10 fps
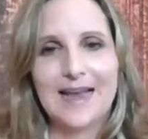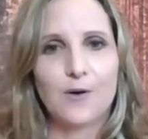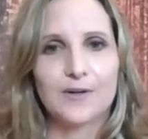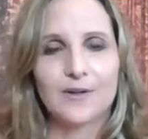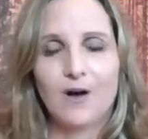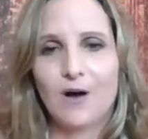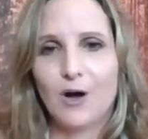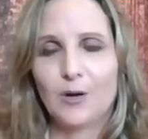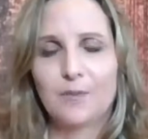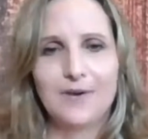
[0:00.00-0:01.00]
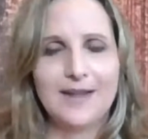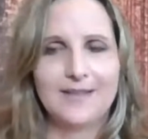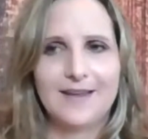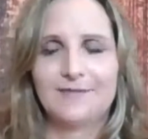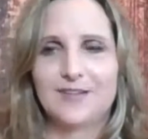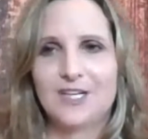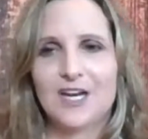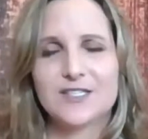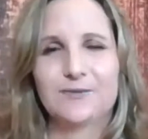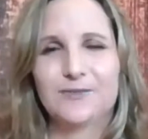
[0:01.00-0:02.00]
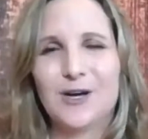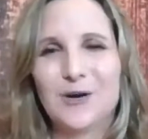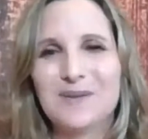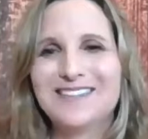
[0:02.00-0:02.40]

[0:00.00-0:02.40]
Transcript: hour long breathing vinyasa flow,